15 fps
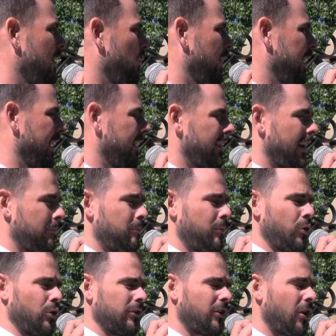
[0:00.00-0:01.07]
We need to
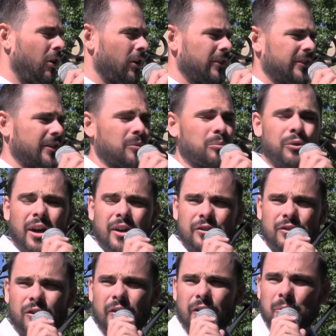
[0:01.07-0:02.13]
put constant
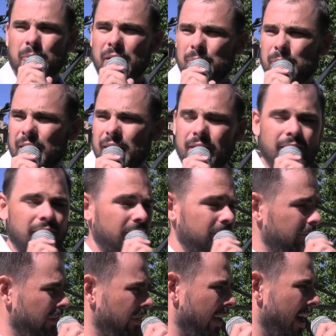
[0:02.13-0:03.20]
pressure on them and be
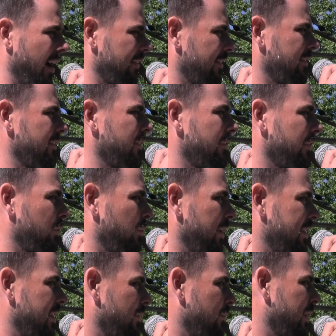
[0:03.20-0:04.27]
thousands of
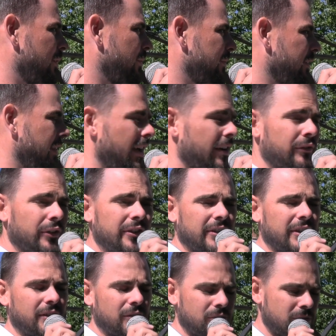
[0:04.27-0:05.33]
squeaky wheels in every
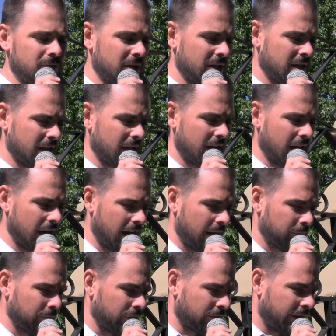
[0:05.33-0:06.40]
single
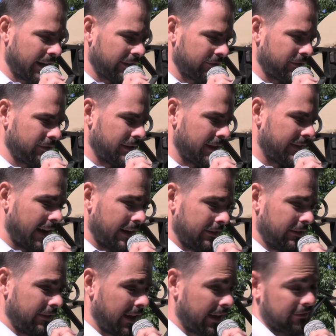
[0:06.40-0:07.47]
direction, and
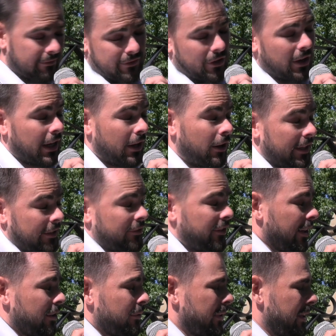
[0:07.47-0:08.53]
I
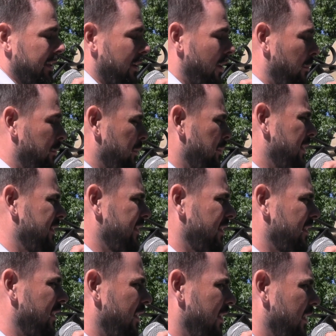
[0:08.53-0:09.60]
genuinely
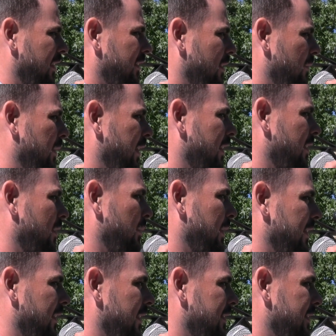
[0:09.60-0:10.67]
optimistically think that we're going to
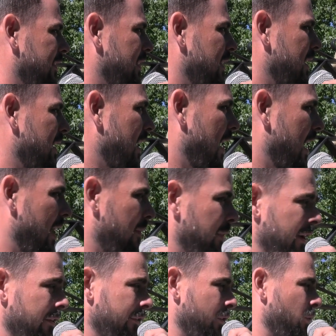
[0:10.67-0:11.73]
win this,
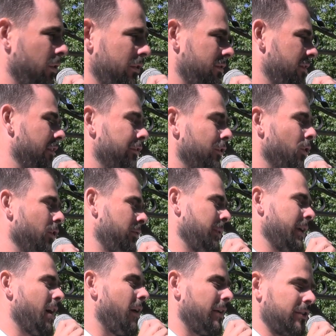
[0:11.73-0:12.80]
and of course
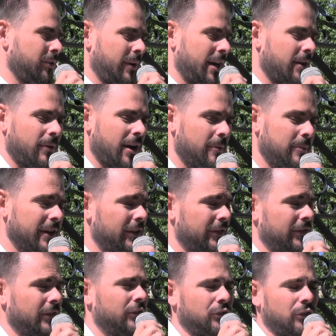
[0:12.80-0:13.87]
we're going to anyway,
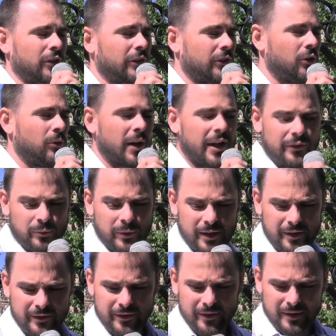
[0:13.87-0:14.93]
because the truth always
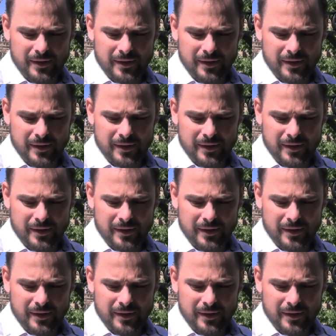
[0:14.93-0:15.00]
wins.